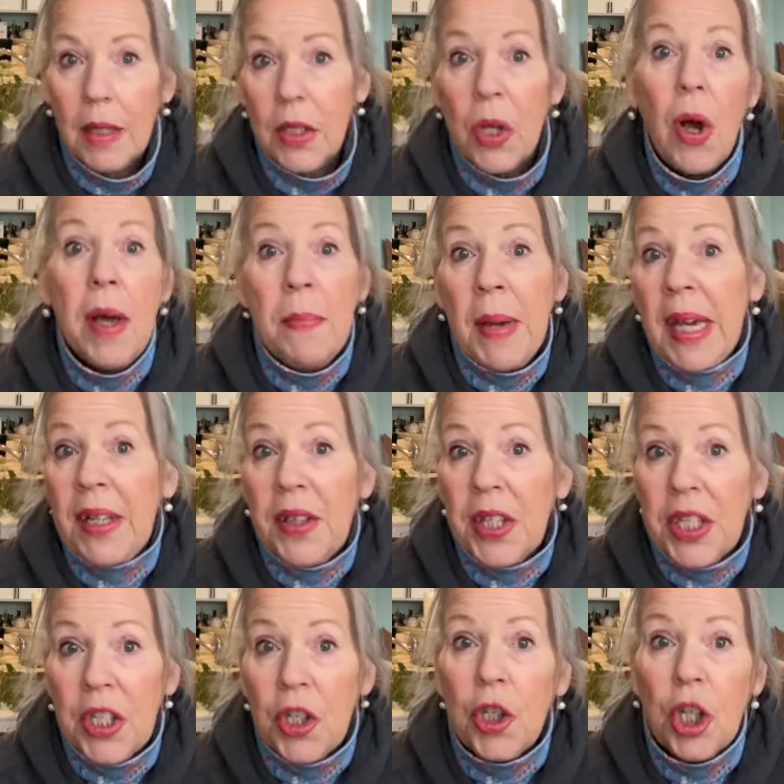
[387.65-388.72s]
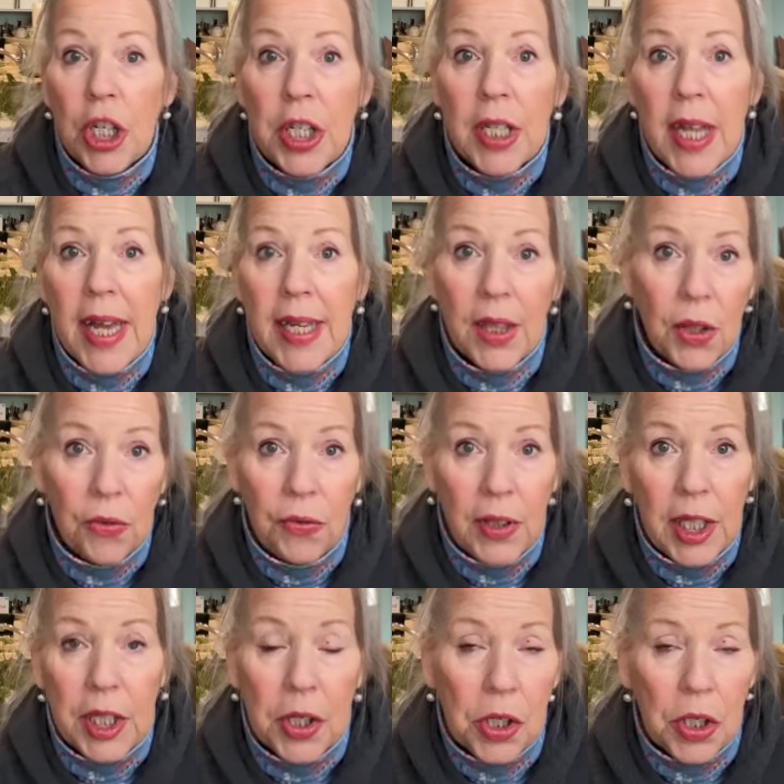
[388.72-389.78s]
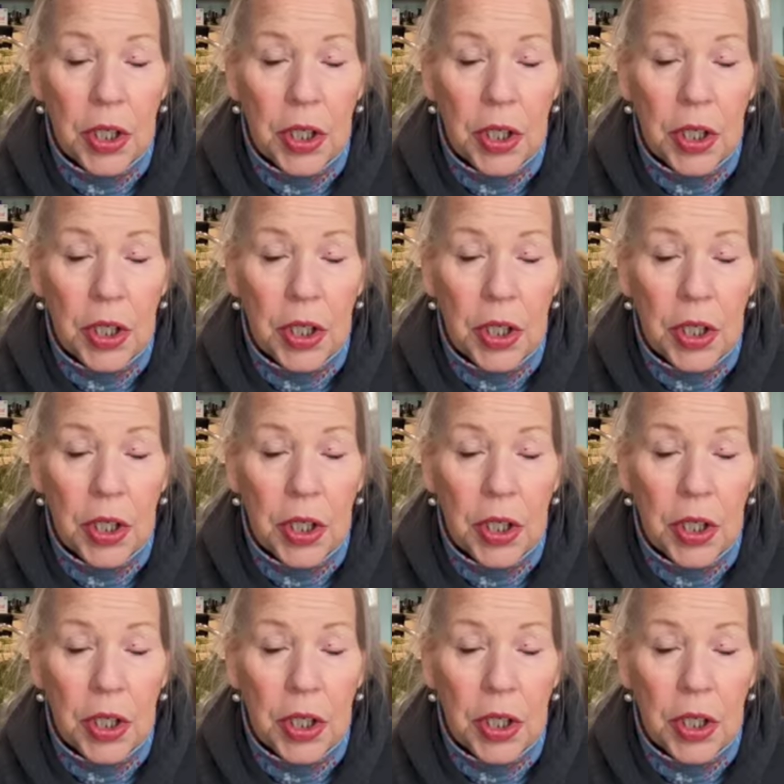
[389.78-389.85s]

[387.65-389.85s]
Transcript: So I made this just like the vehicle